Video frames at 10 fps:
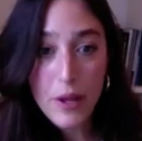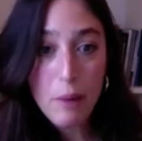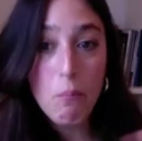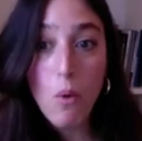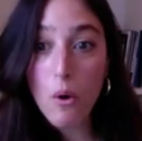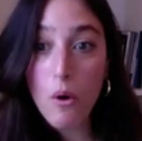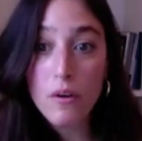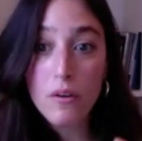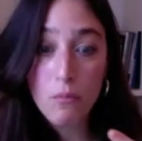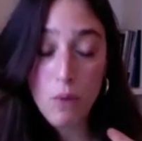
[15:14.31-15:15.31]
They're
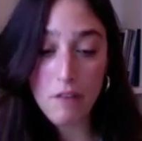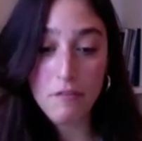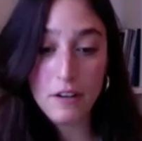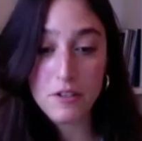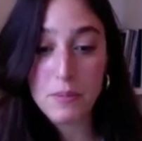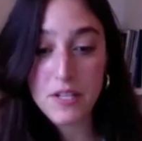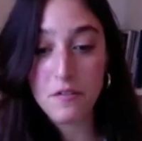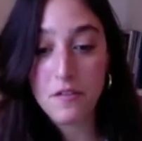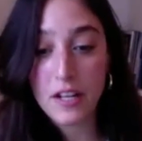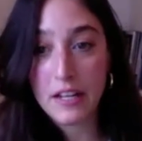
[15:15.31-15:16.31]
more what I found
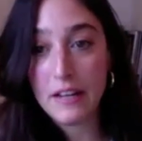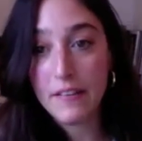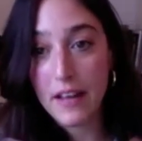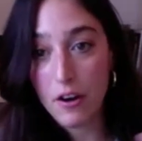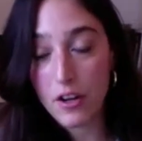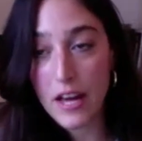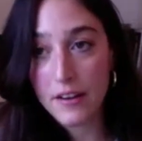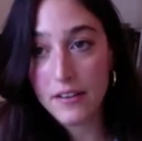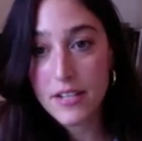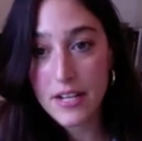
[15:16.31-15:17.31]
specifically, and that
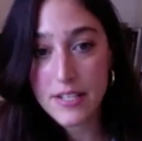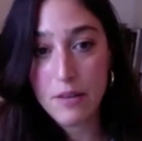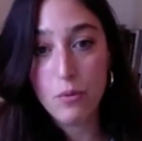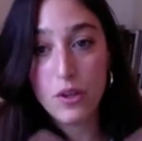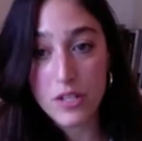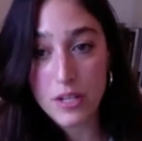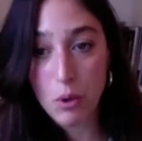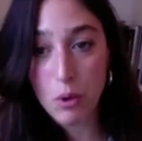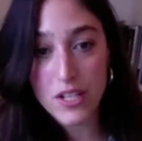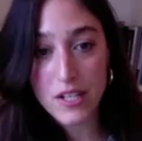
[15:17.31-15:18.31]
again ties in with the
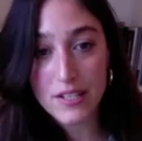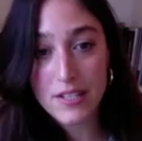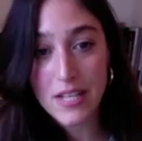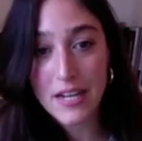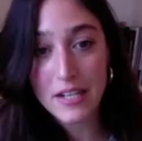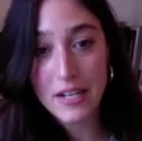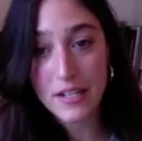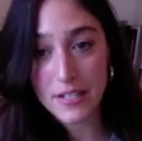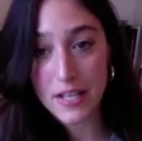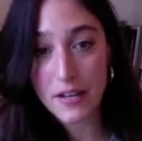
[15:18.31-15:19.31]
demotic
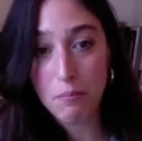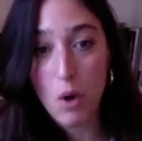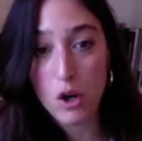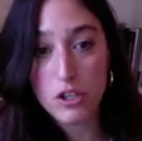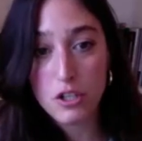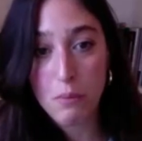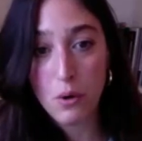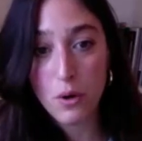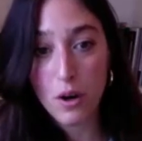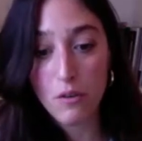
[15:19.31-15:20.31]
zeitgeist that March
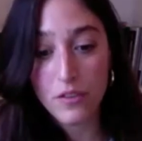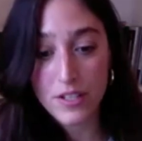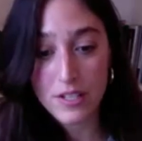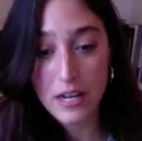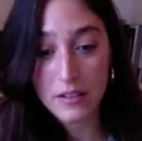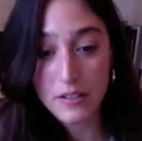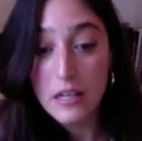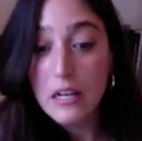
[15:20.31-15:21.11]
spoke of, is that